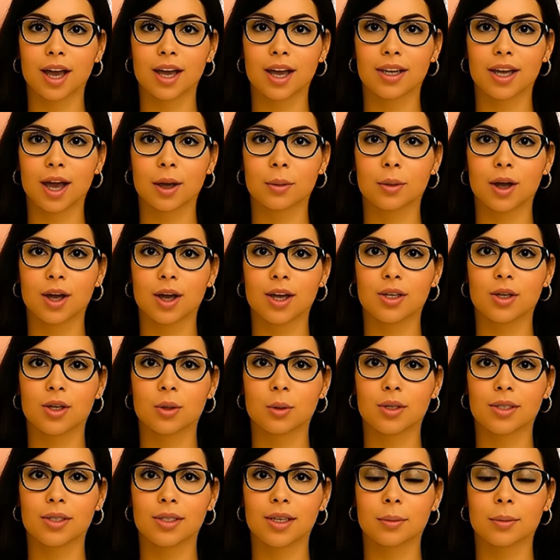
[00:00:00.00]
Now I'm going to
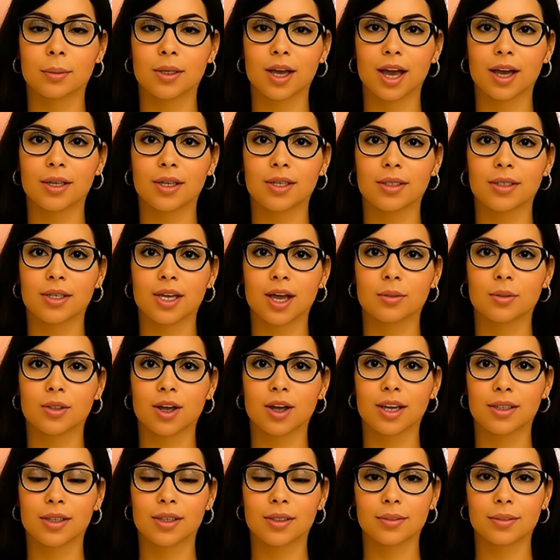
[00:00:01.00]
do something a little
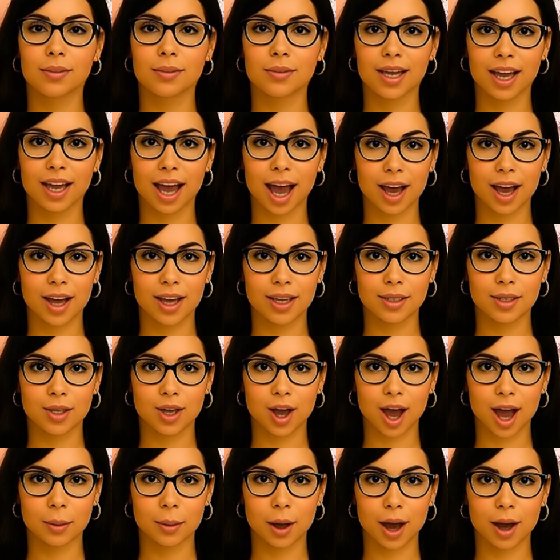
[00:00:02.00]
different and
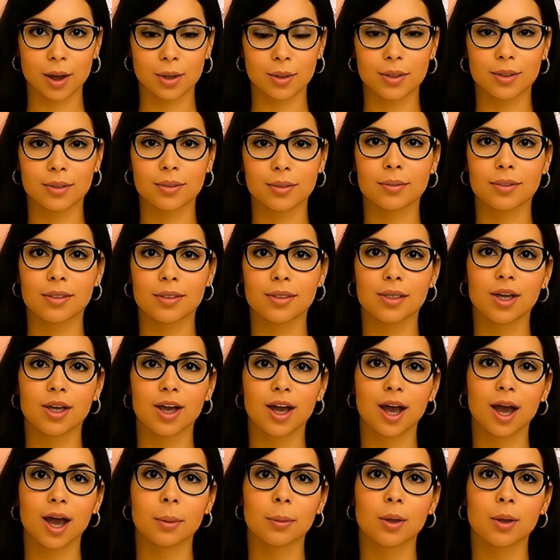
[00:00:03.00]
talk about
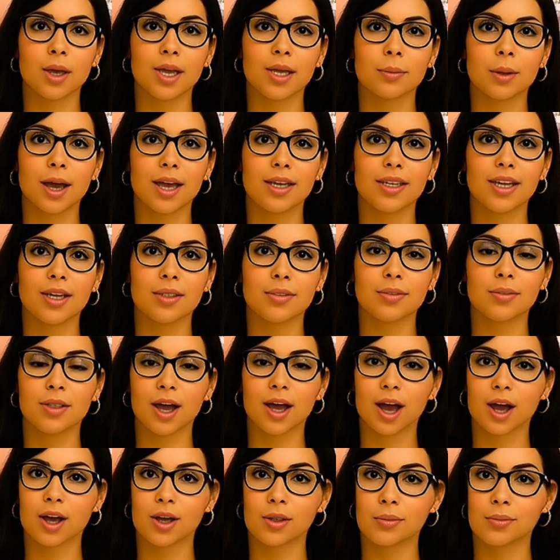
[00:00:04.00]
the perspective
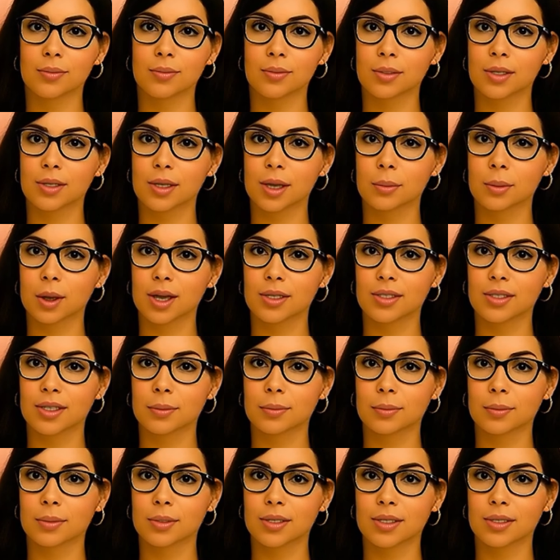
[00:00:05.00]
of the
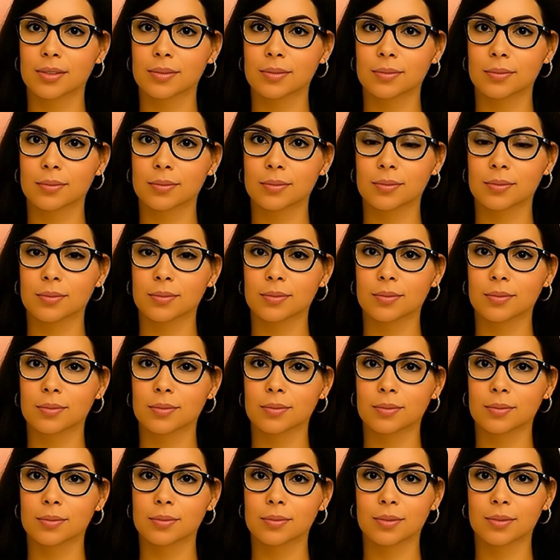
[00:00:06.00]
Muslims.
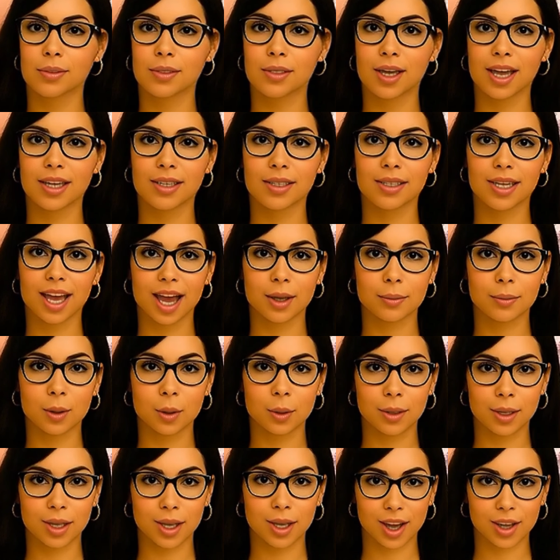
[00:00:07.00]
Let's take a
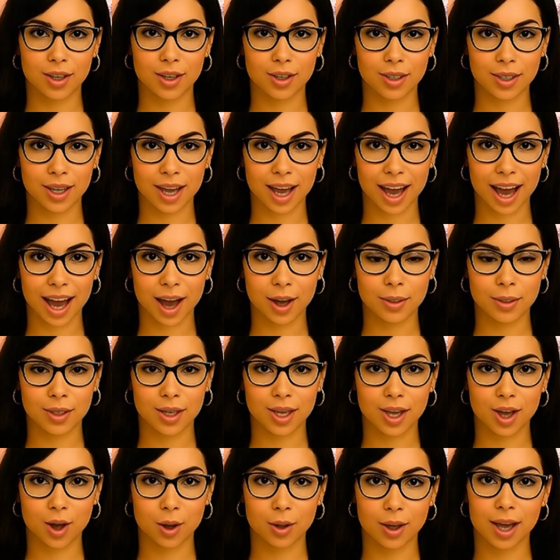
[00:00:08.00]
moment to understand how this
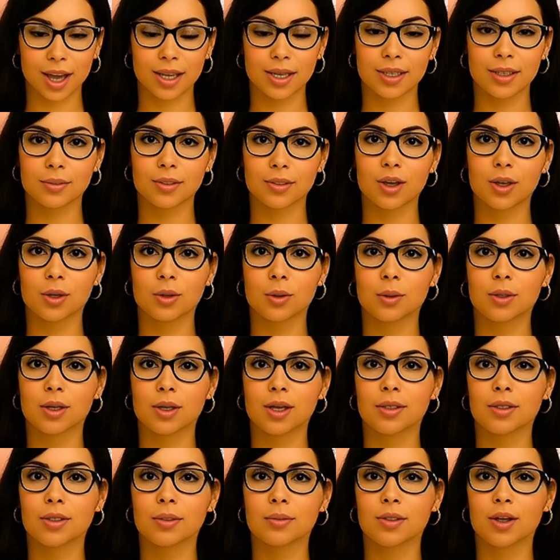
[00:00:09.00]
story is viewed
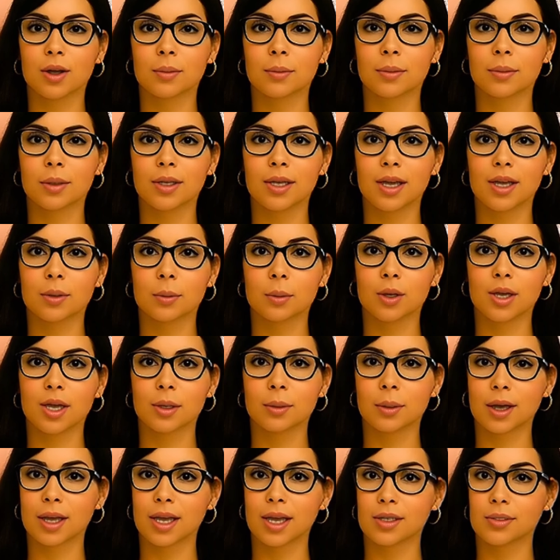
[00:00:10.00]
from the
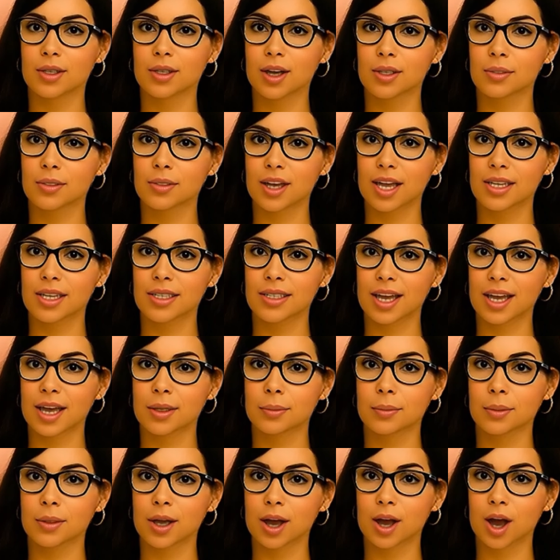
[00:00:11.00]
perspective of
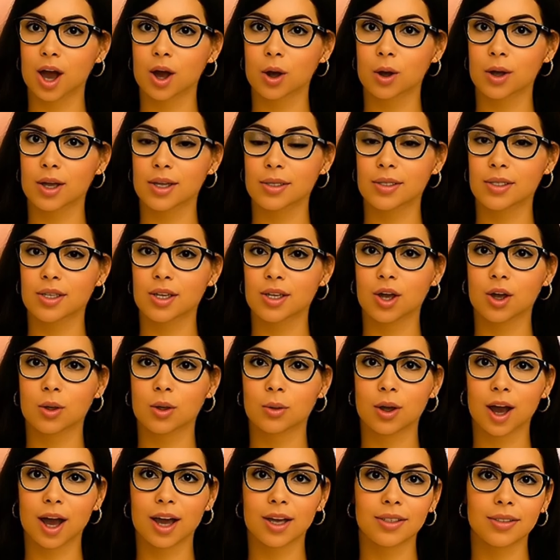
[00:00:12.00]
Islam, according to the
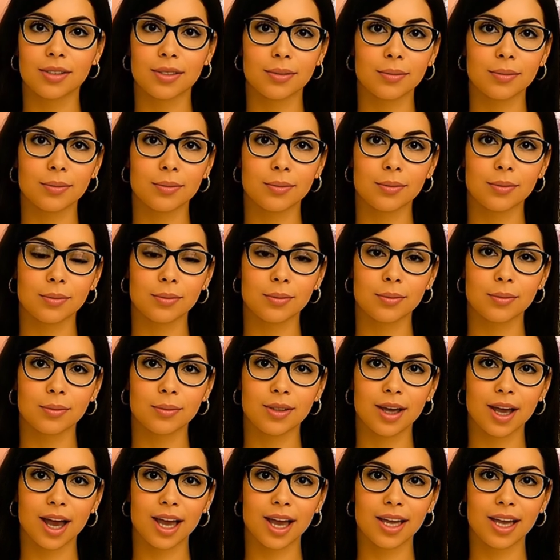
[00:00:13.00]
Quran.
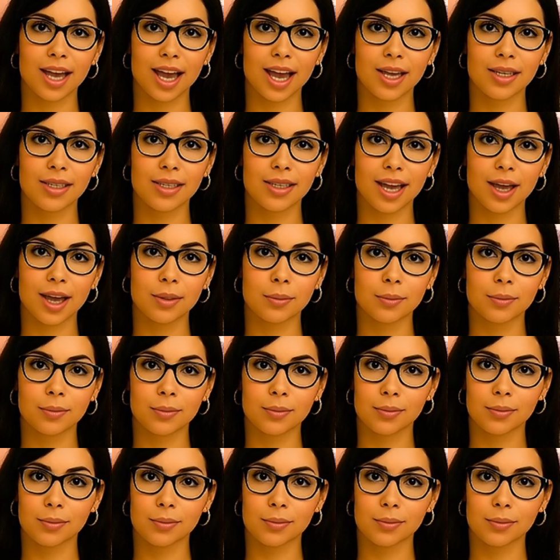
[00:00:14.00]
In Islam,